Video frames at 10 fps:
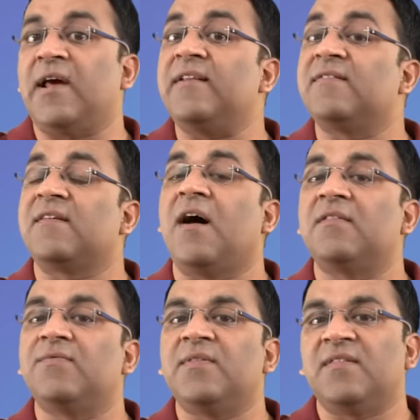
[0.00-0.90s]
and it
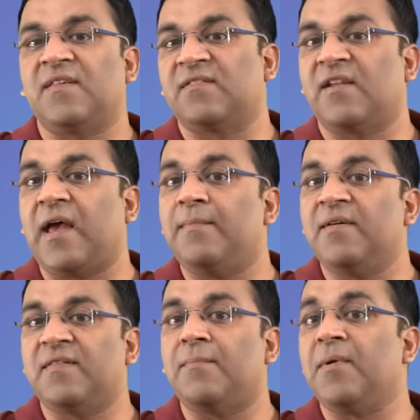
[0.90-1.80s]
starts with the subscriber
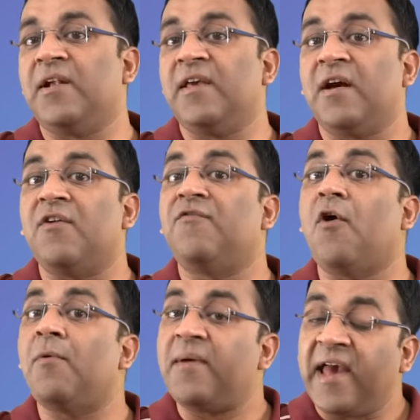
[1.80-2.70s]
submitting a
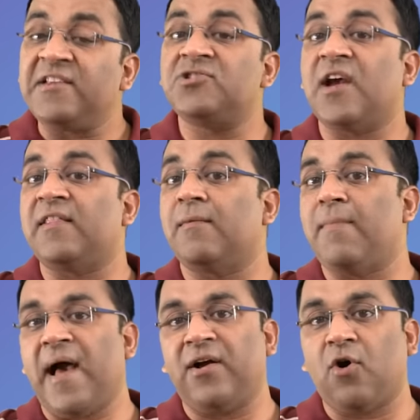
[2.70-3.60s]
Form H at the
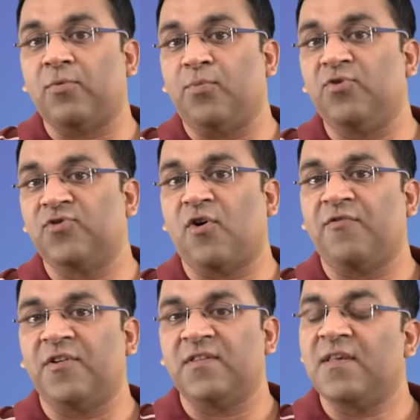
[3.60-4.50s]
bank or post
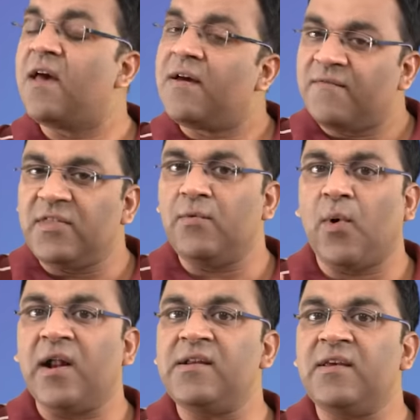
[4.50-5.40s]
office within
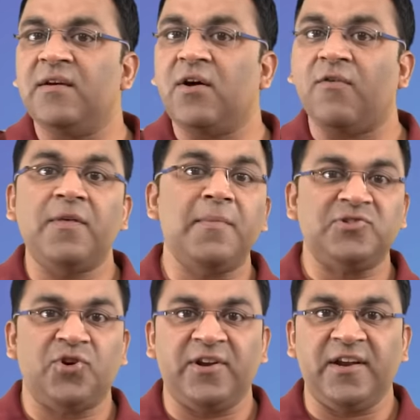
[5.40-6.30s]
1 year of the
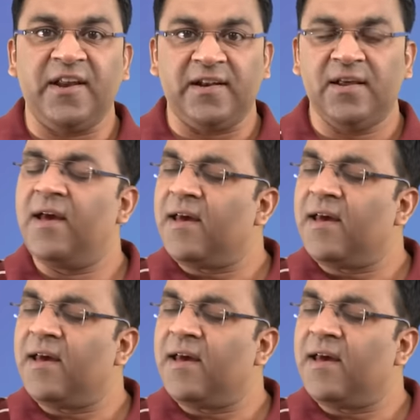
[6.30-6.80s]
maturity date.